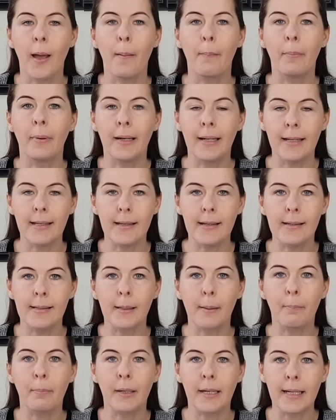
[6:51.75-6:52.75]
please
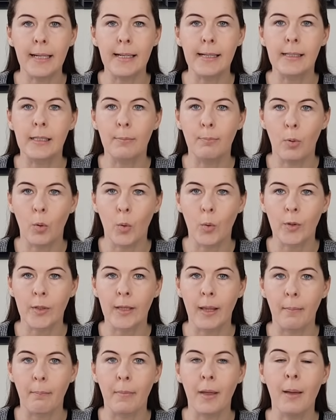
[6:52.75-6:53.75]
support
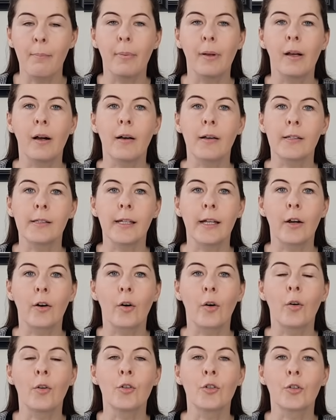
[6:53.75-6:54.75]
them because they are
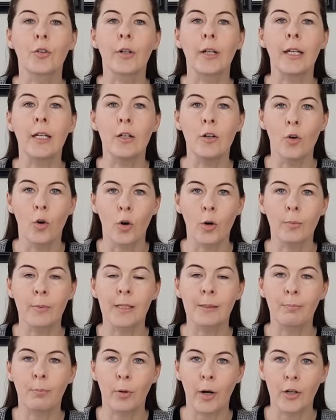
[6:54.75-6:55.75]
under
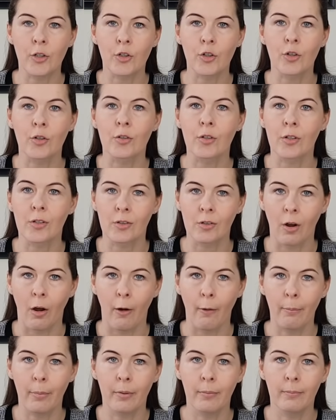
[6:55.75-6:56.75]
enormous pressure to
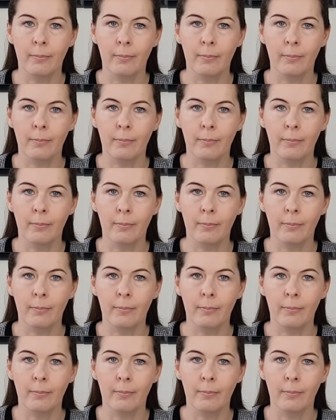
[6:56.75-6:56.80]
stop.